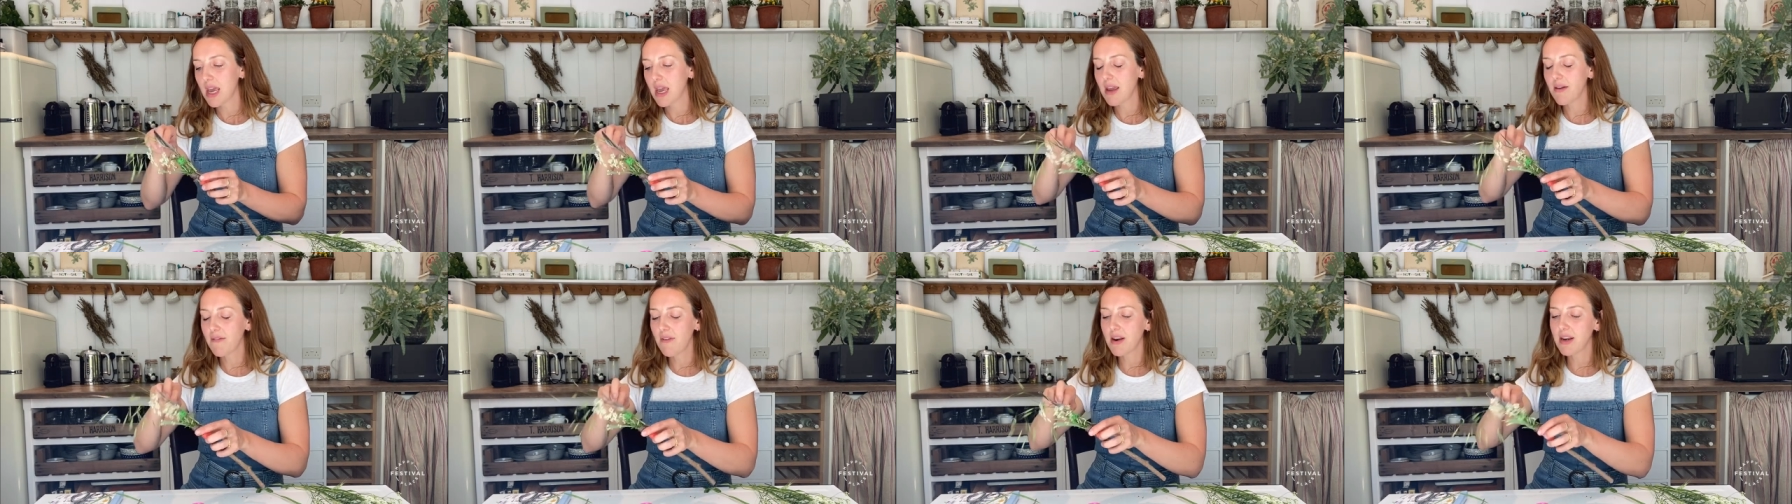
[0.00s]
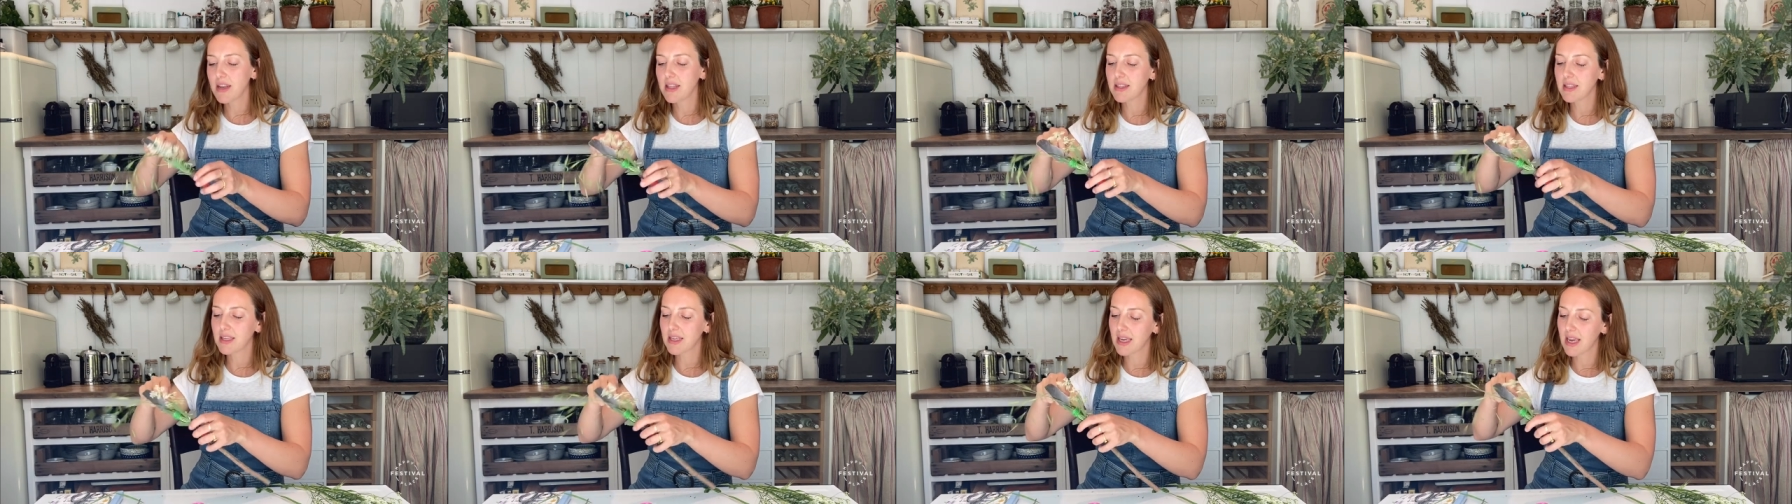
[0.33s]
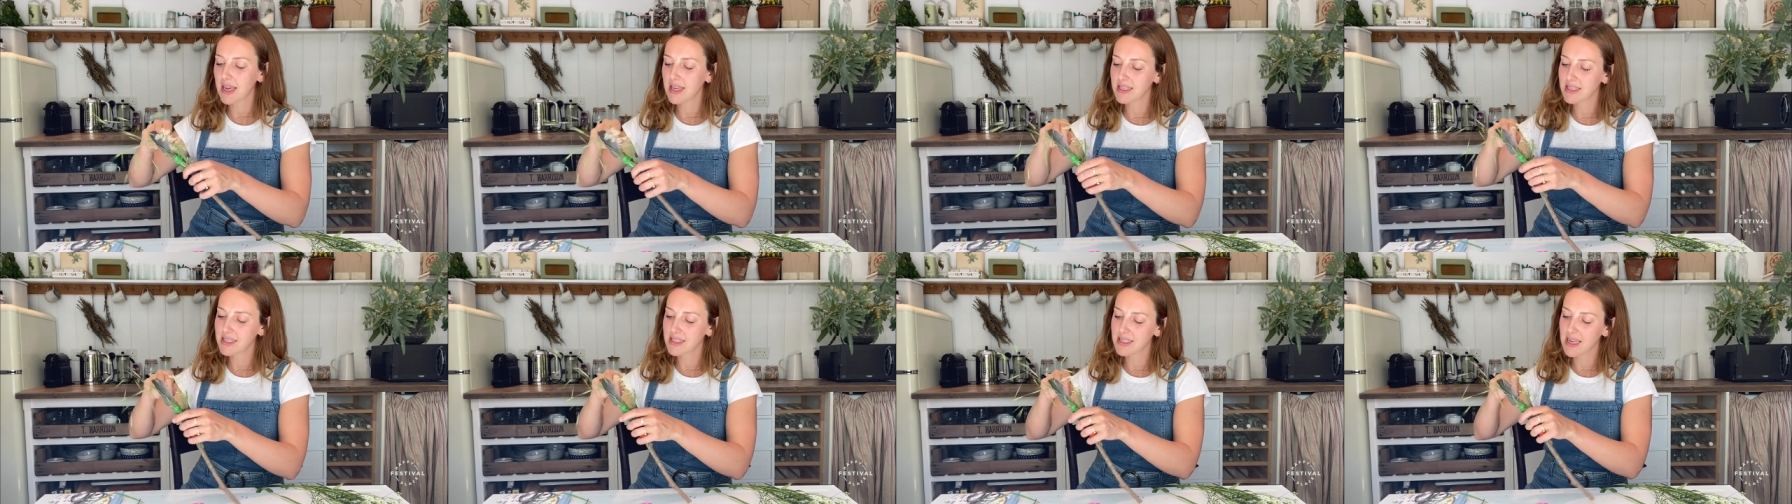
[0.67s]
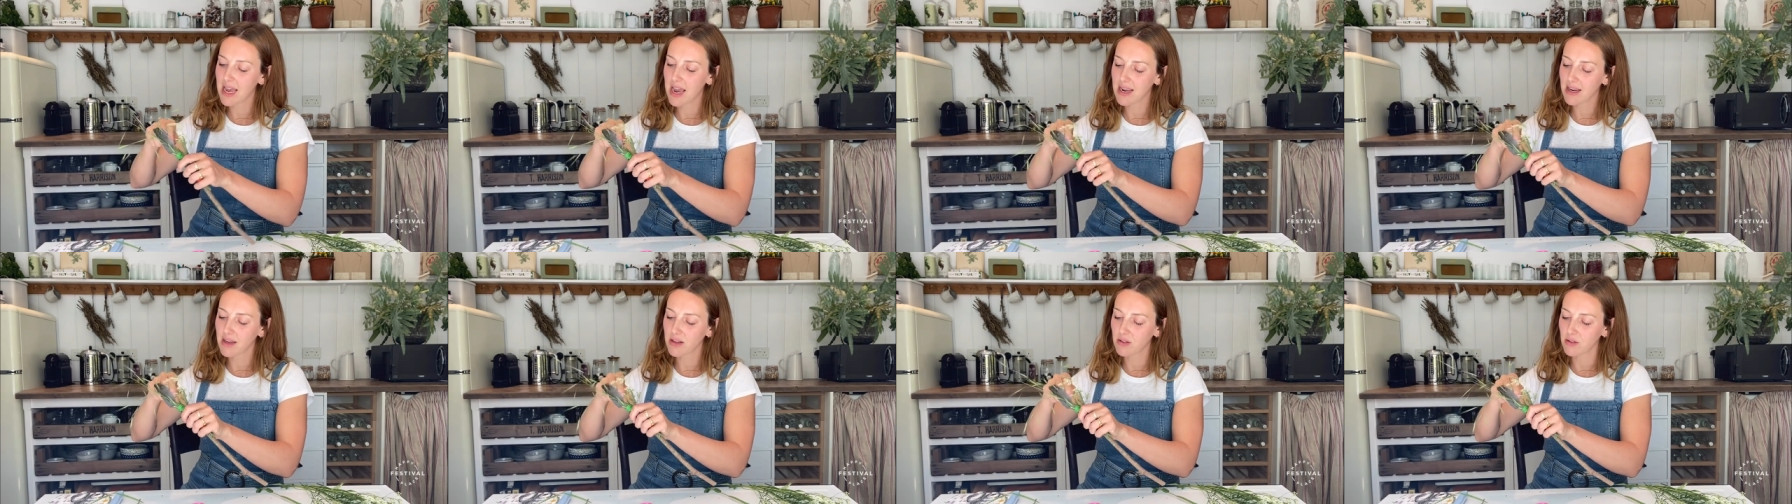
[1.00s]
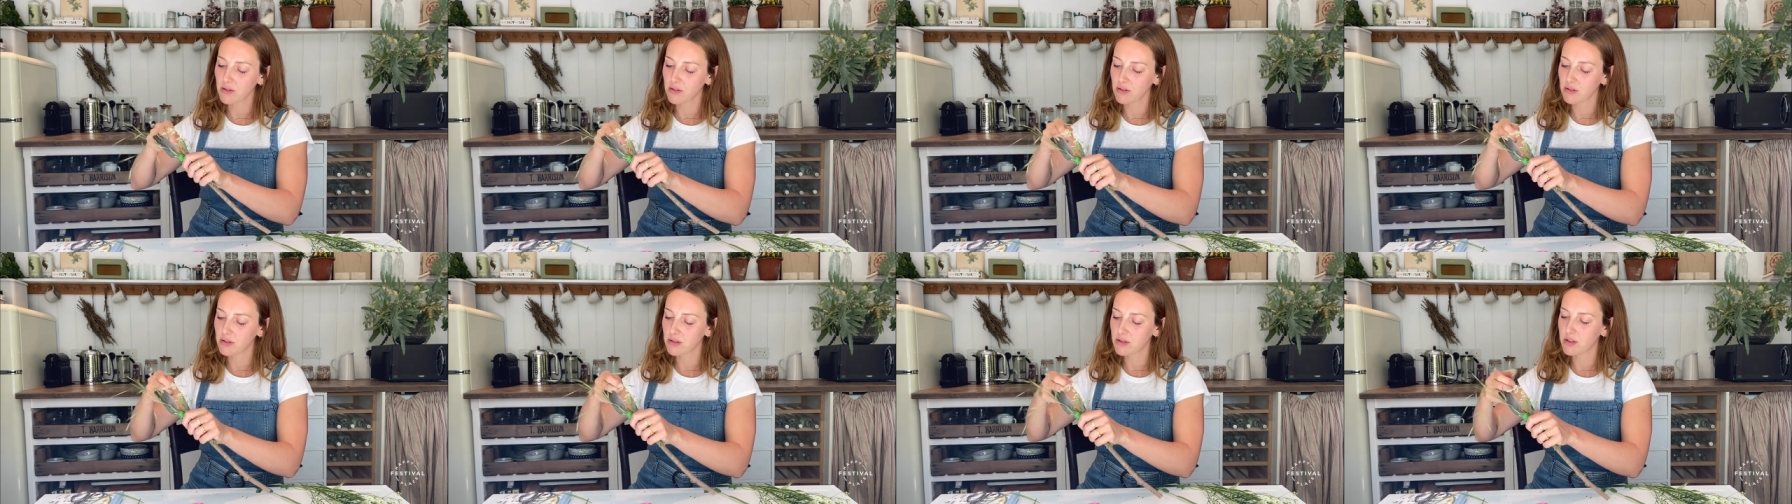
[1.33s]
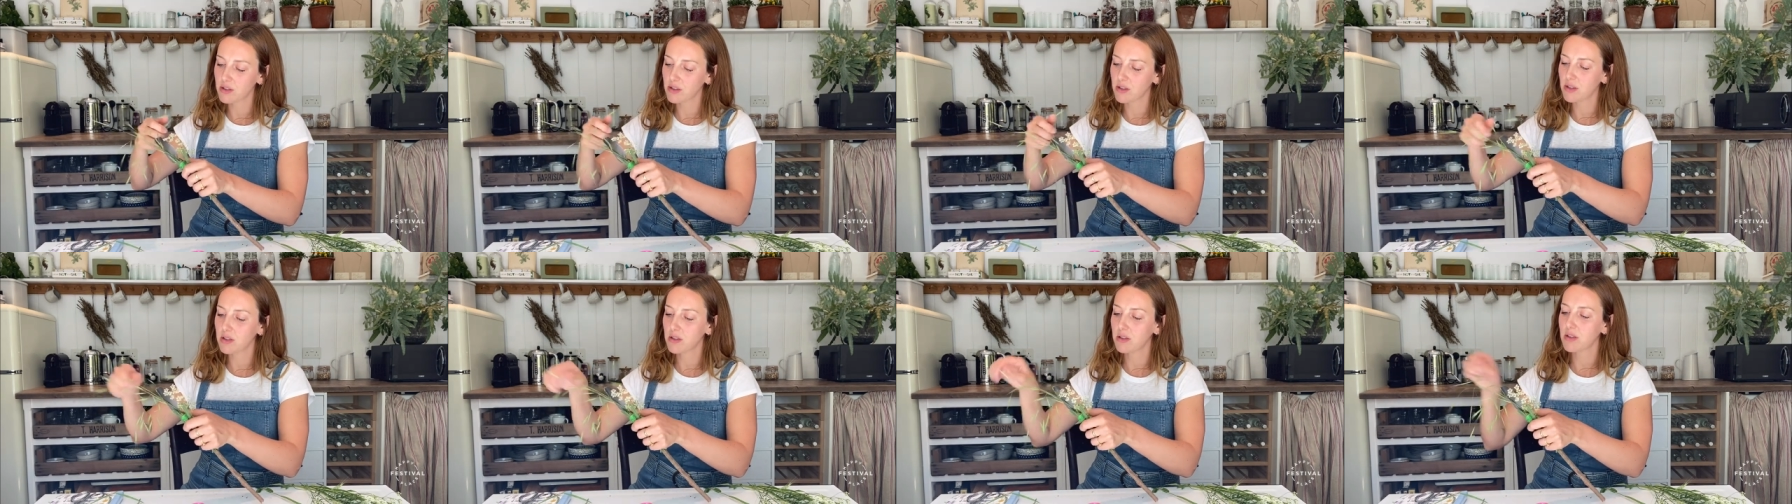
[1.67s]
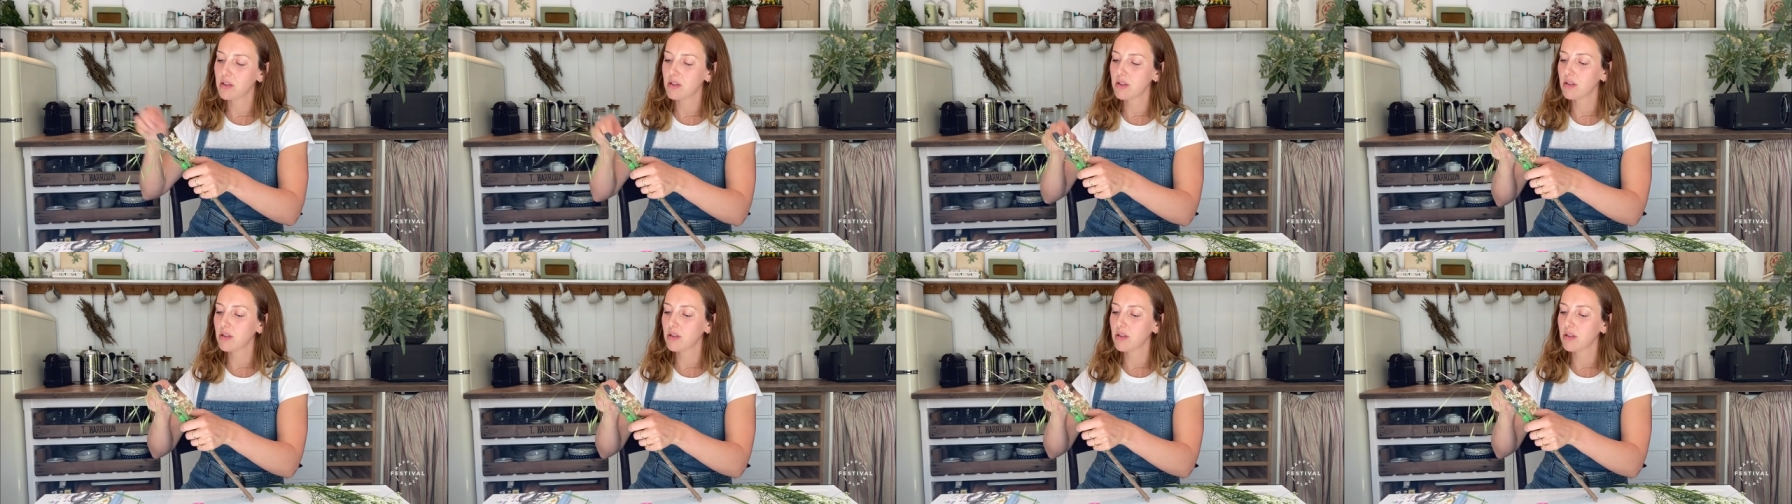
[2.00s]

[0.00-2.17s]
If anything gets tangled and